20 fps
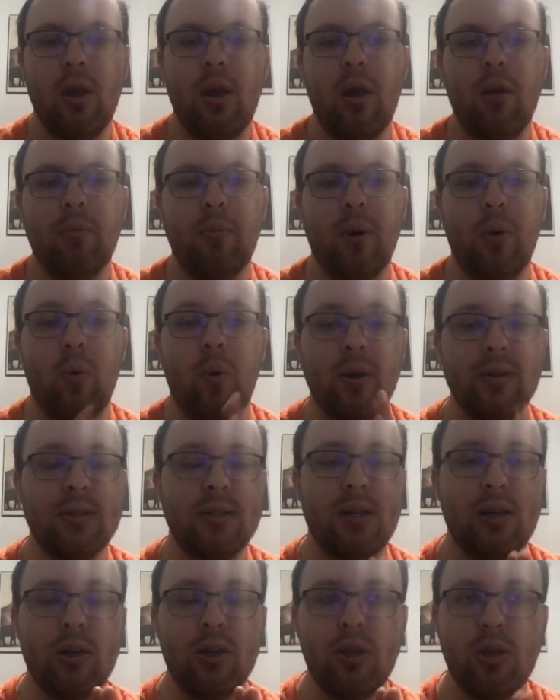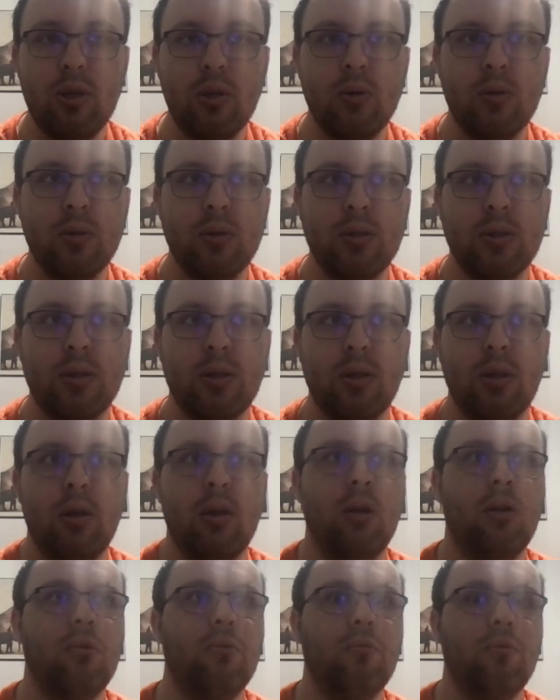But once they're used,
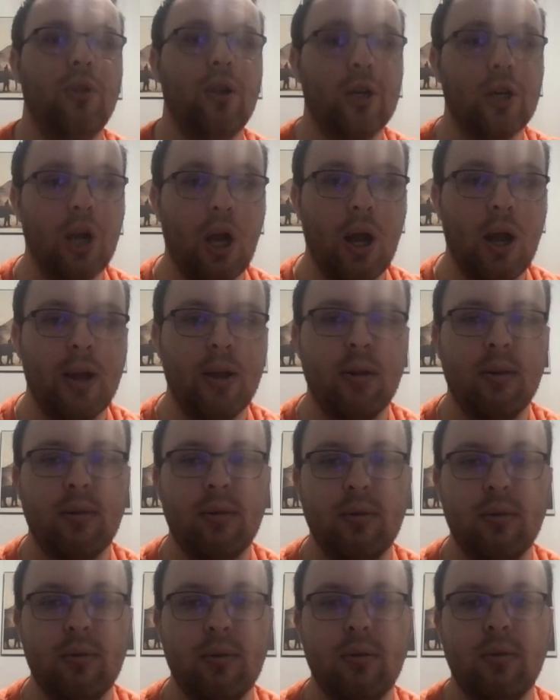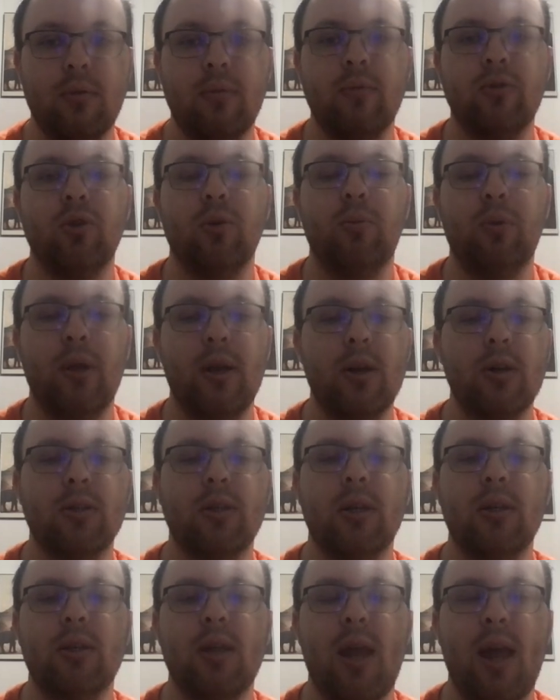they're gone. So players
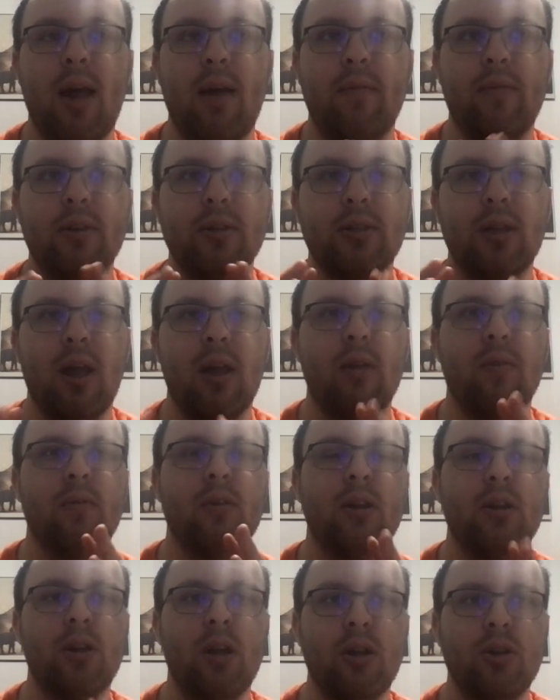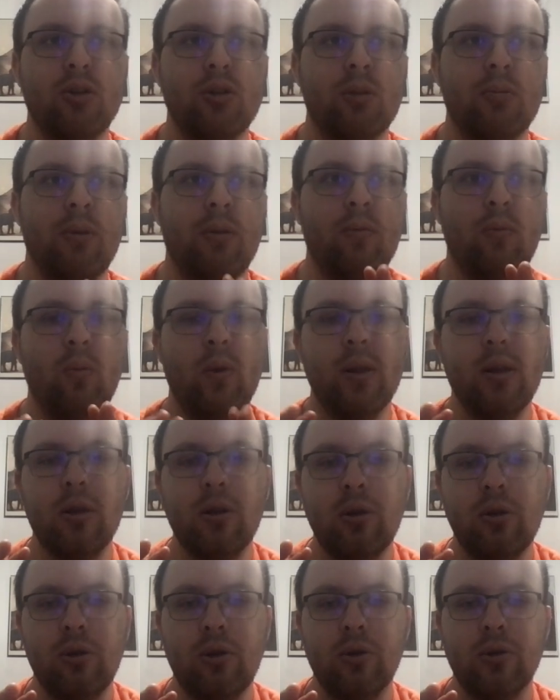get to have this kind of conundrum of, when do you
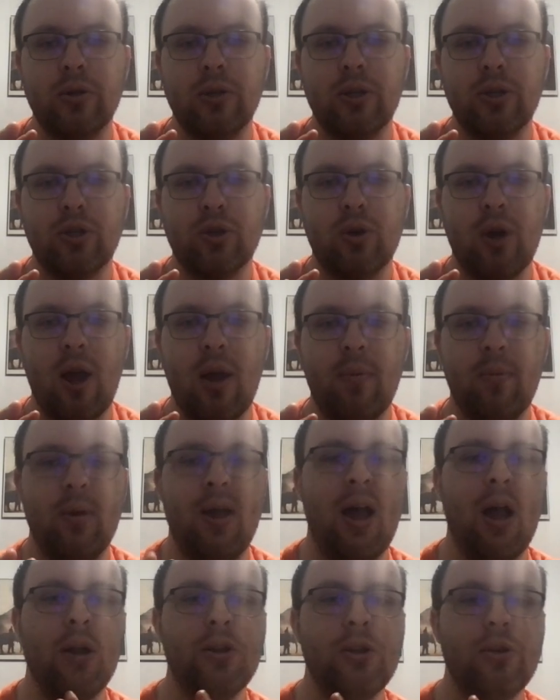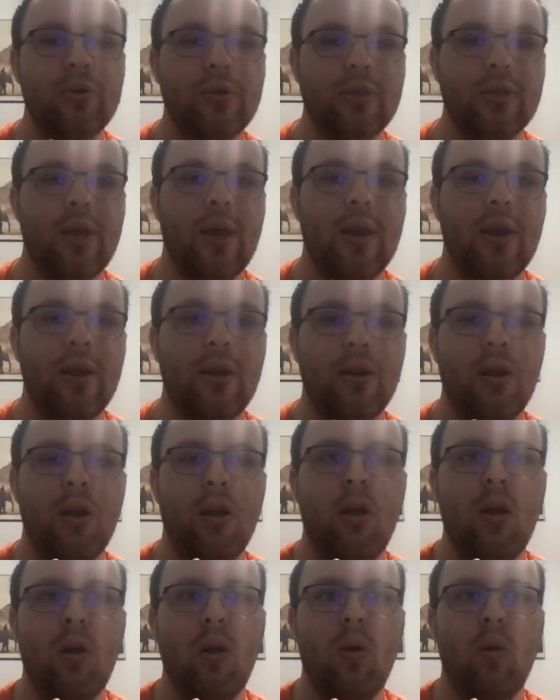use this trap? How do you set it?
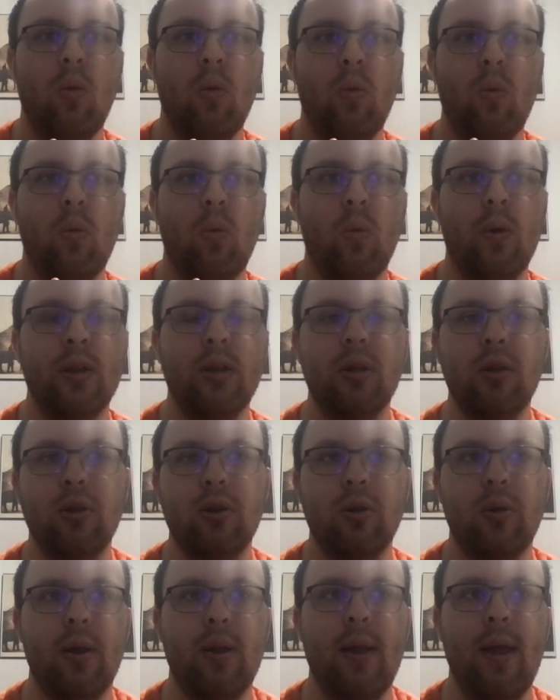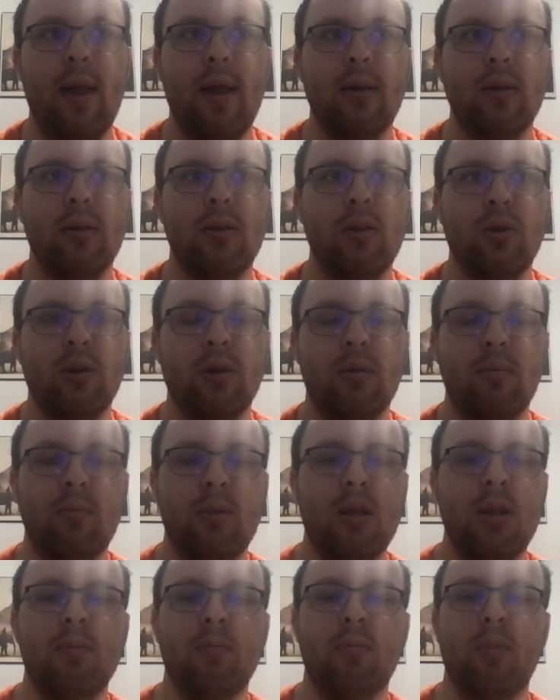When do you do it? And you can
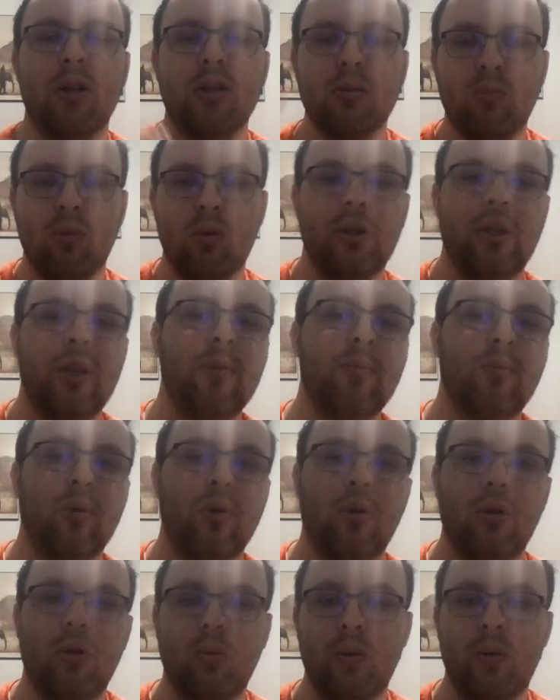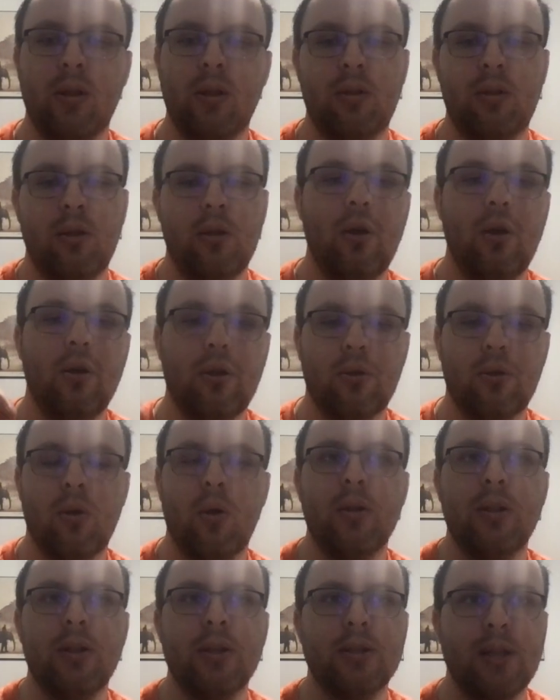be much more liberal with
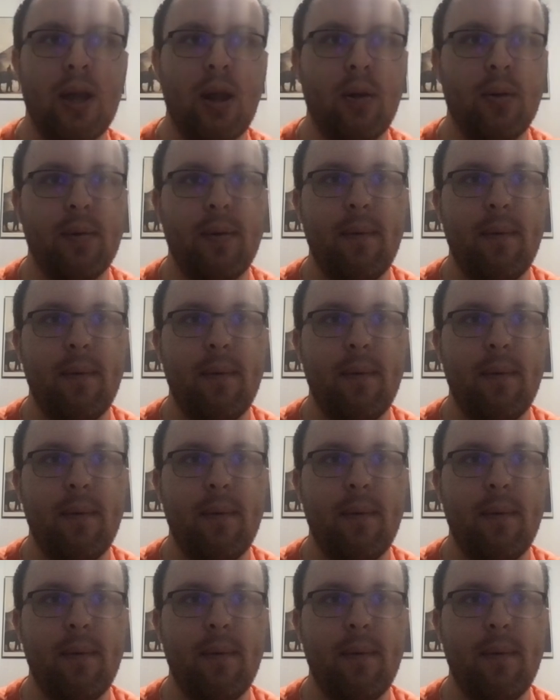throwing these out.